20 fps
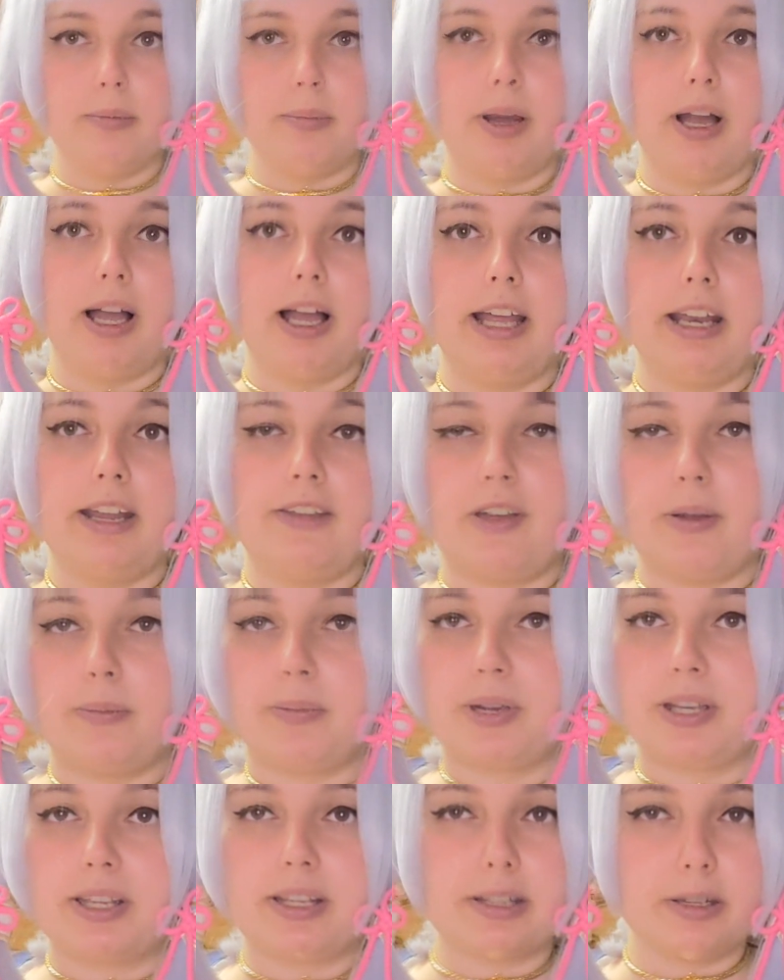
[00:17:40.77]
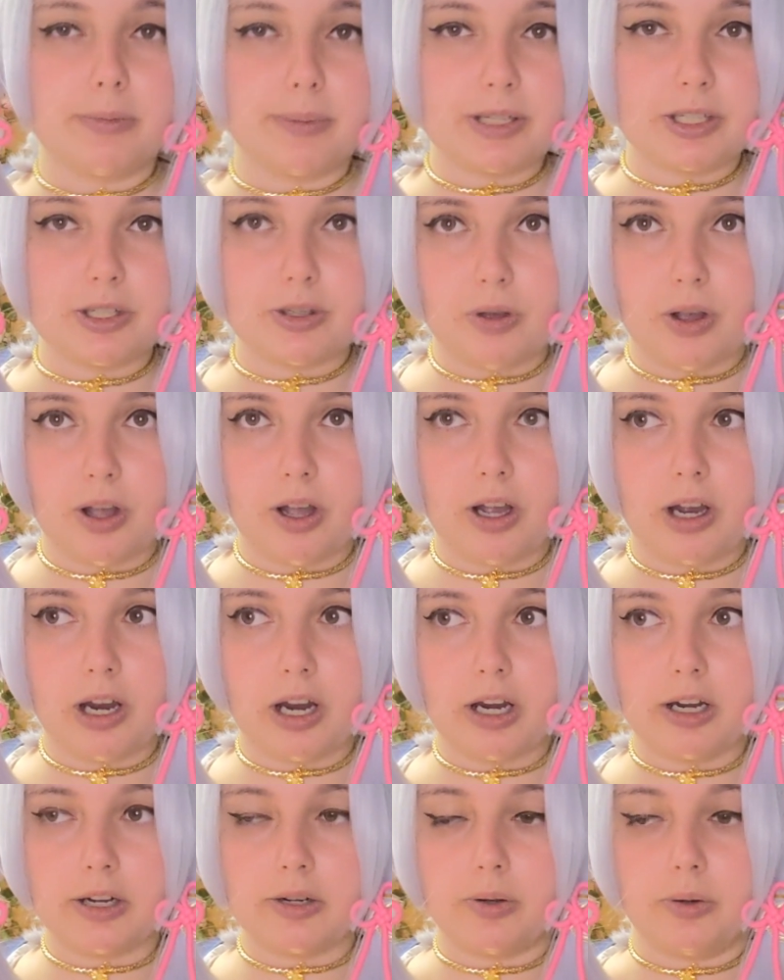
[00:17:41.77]
but if I breathe a little bit too
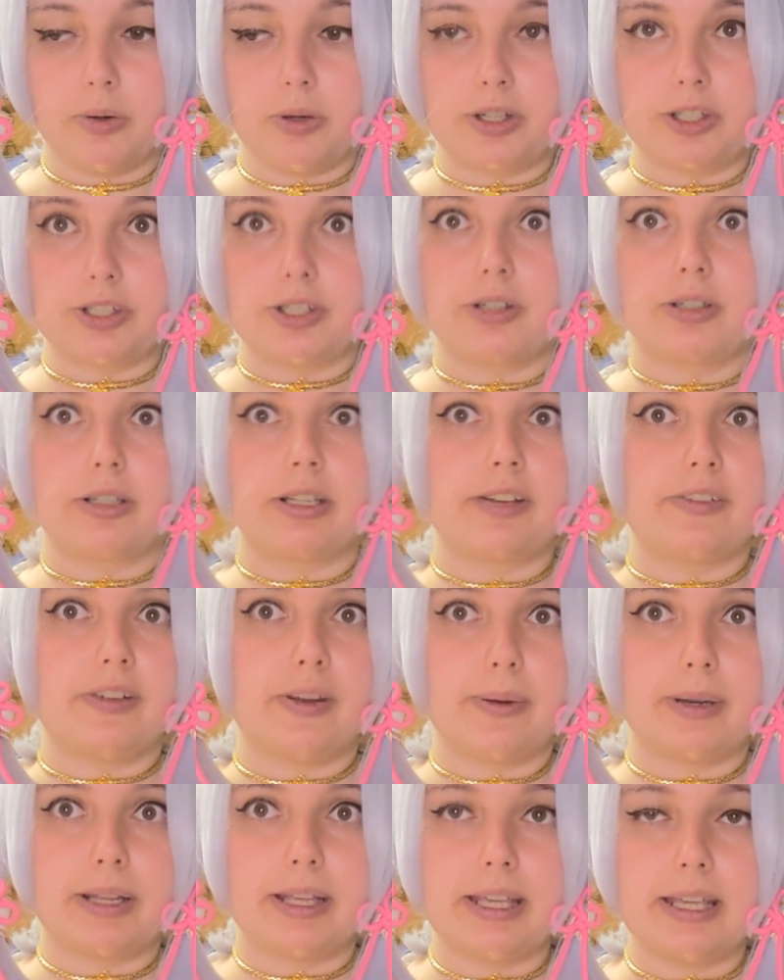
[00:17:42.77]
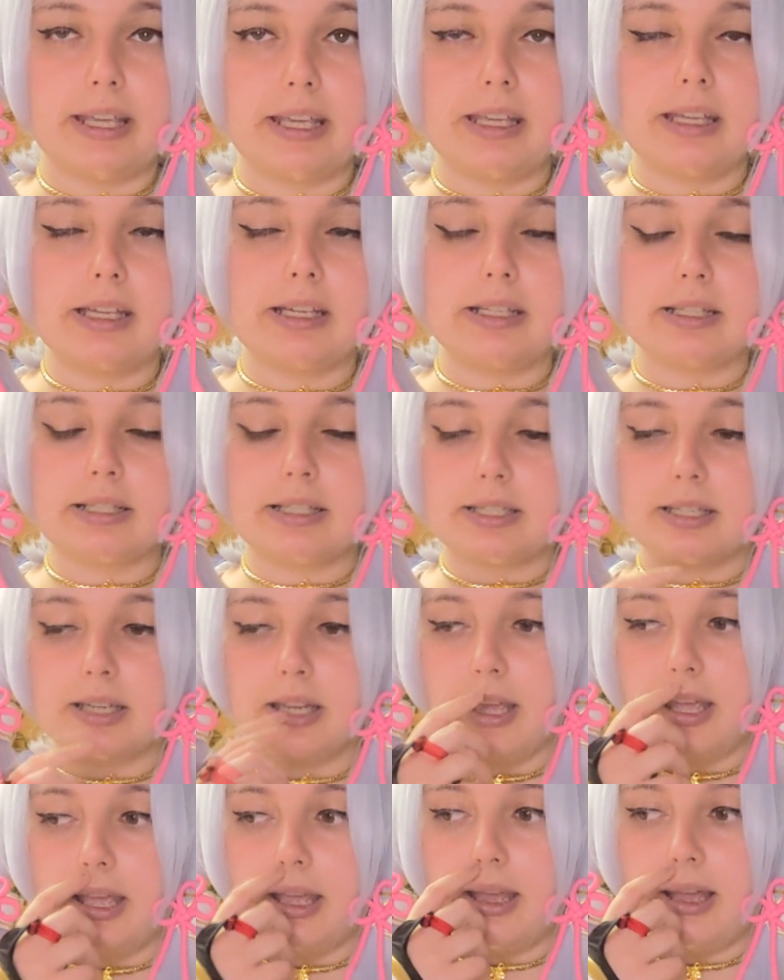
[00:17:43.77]
hard, or certainly if I were to eat,
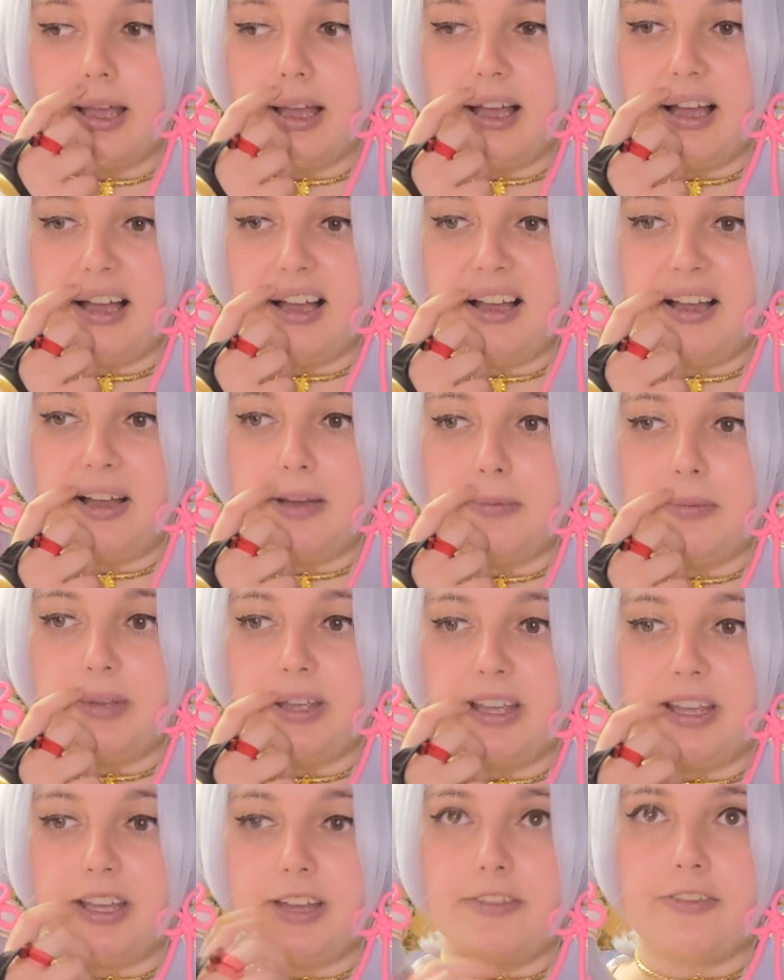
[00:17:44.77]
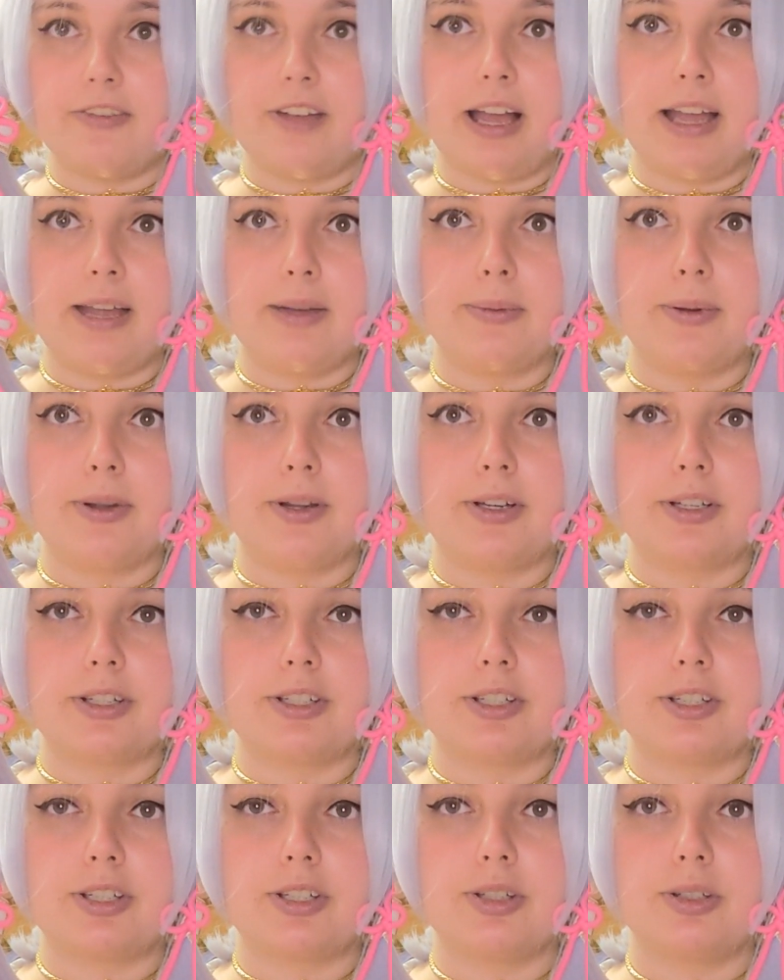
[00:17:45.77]
if I were
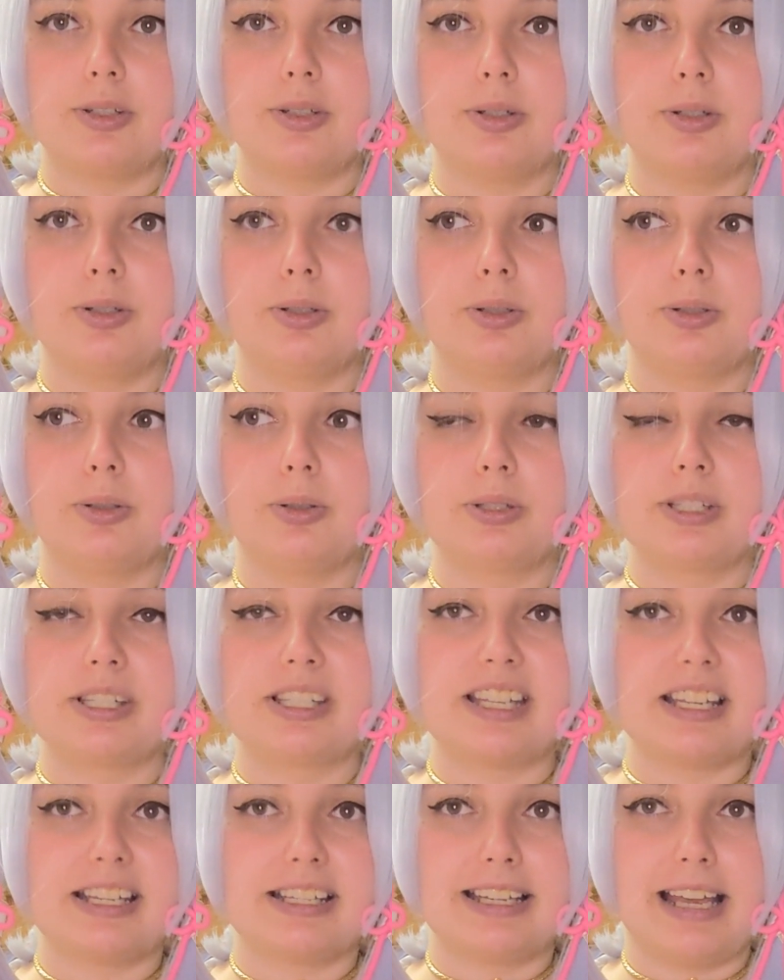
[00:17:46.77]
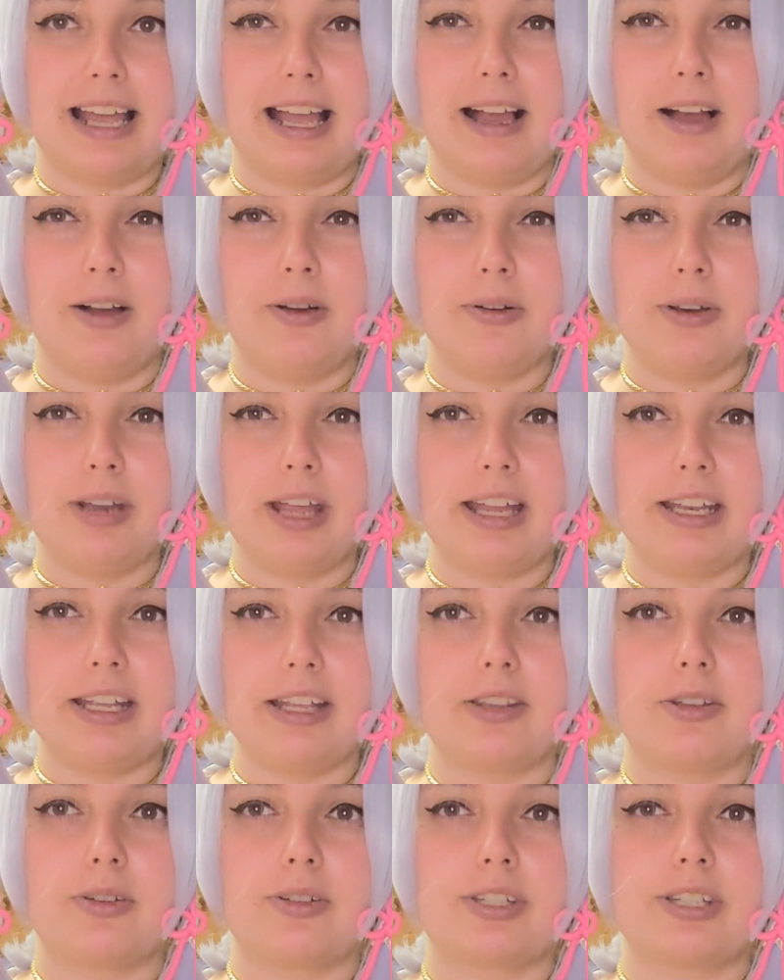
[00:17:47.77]
to sit down,
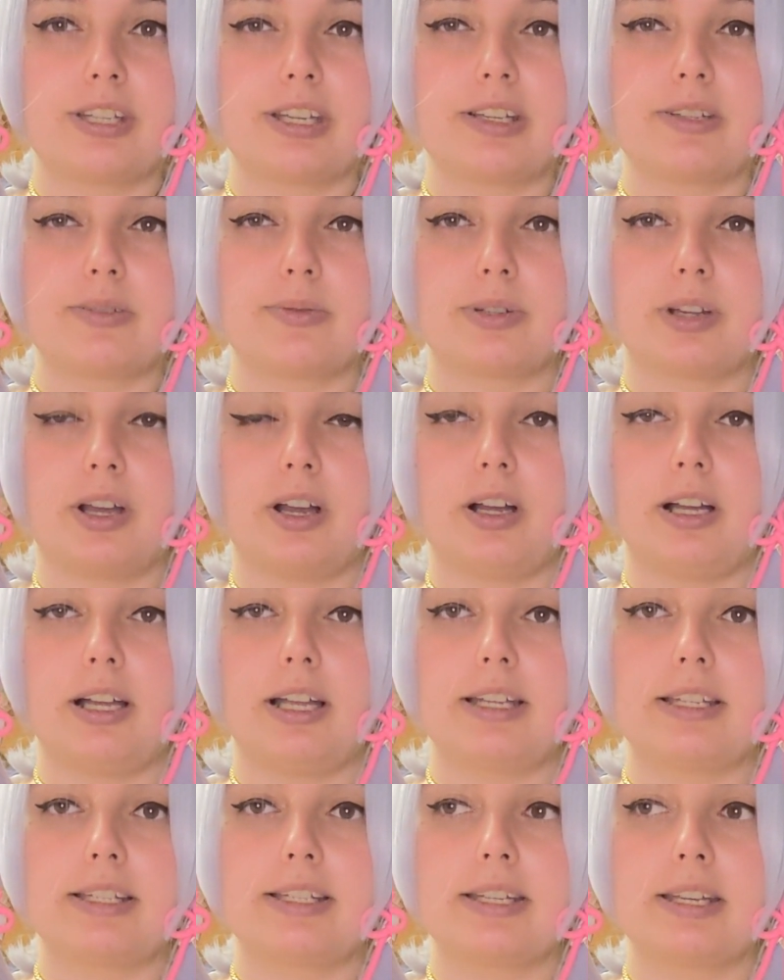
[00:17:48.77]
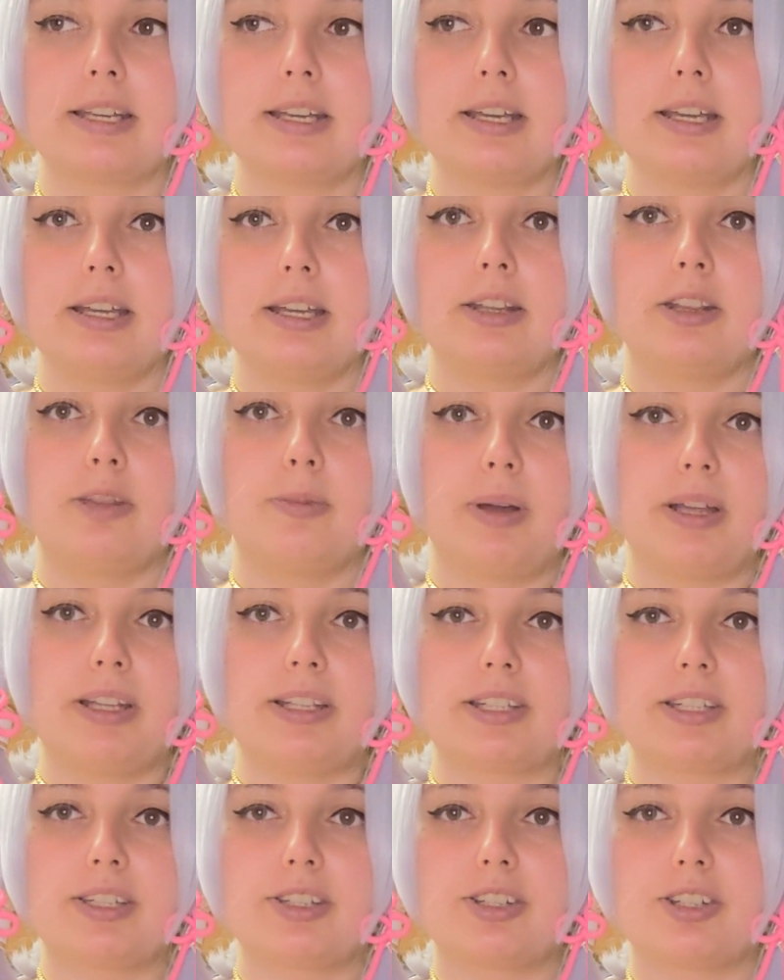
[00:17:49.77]
any of those things would cause the
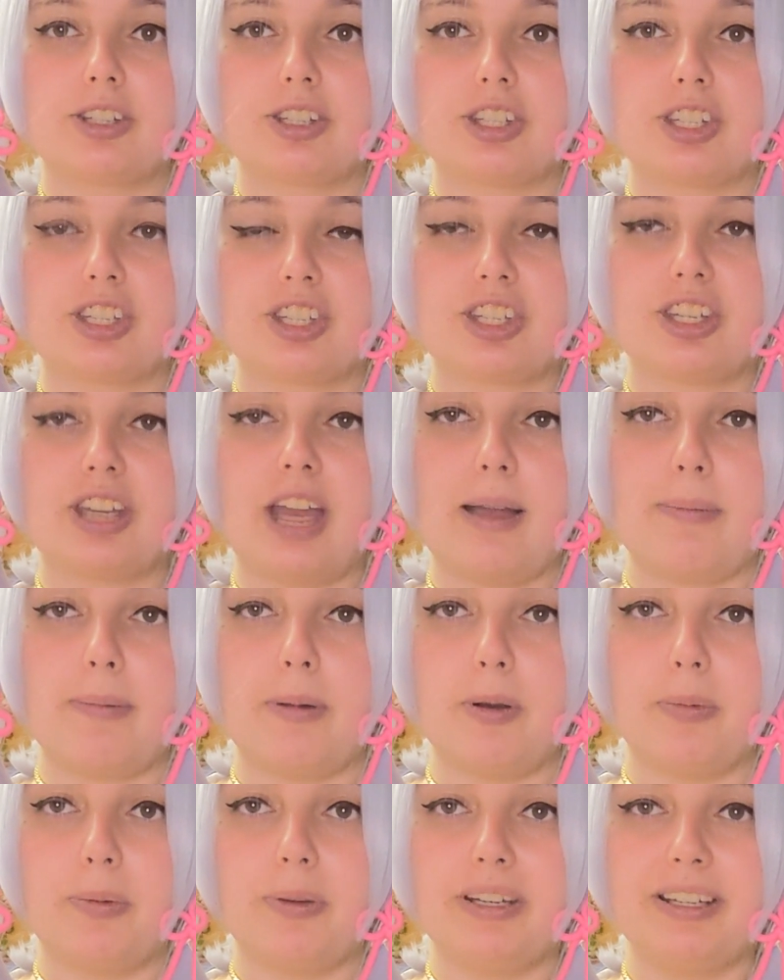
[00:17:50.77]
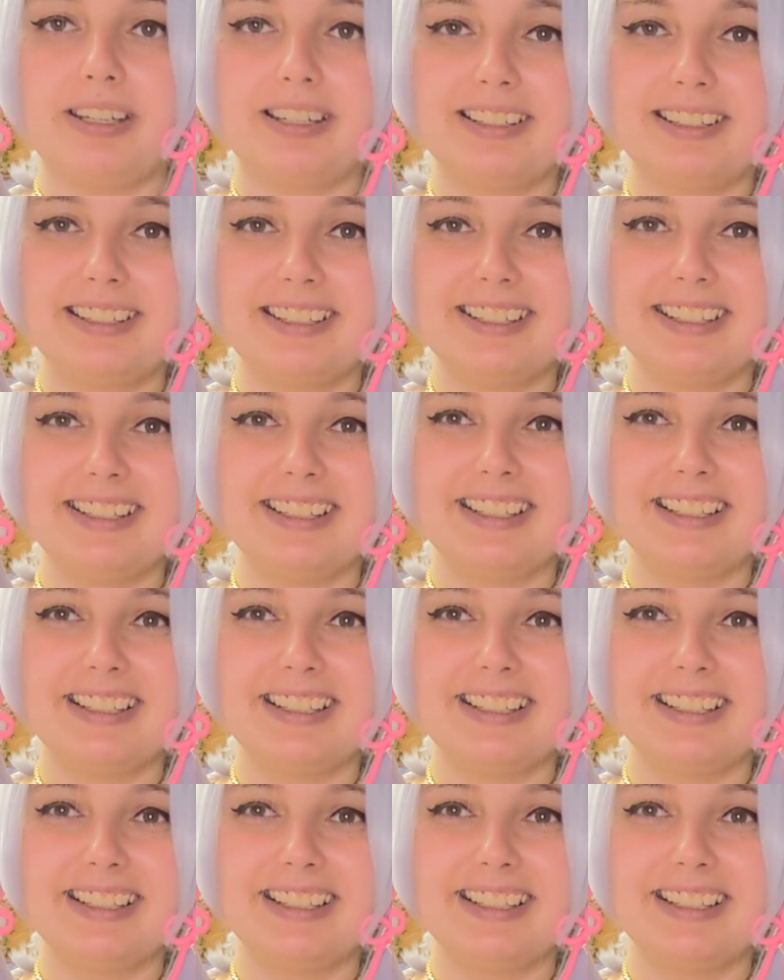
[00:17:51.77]
buttons to just snap open.